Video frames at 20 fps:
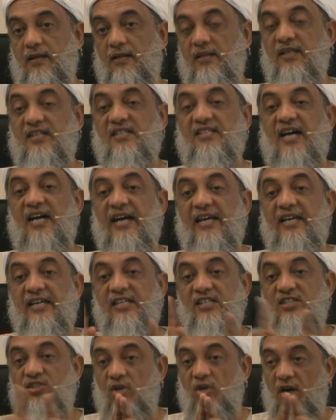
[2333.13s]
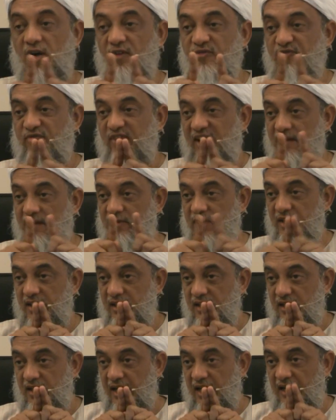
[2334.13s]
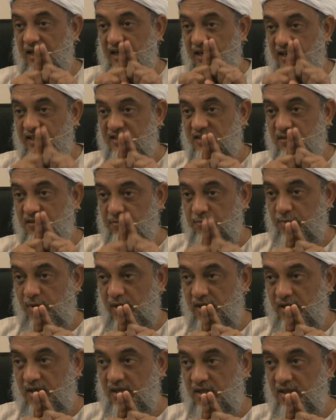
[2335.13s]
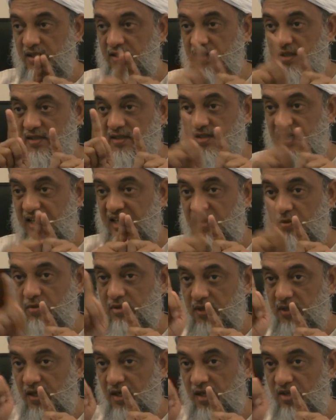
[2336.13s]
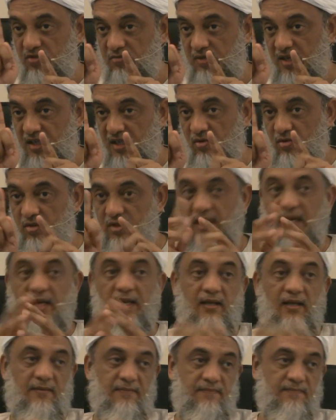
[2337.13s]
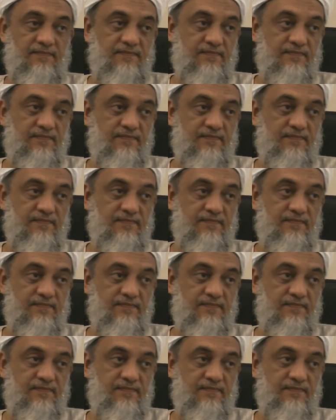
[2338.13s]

The ties of family are less important than the tie with Allah subhanahu wa ta'ala.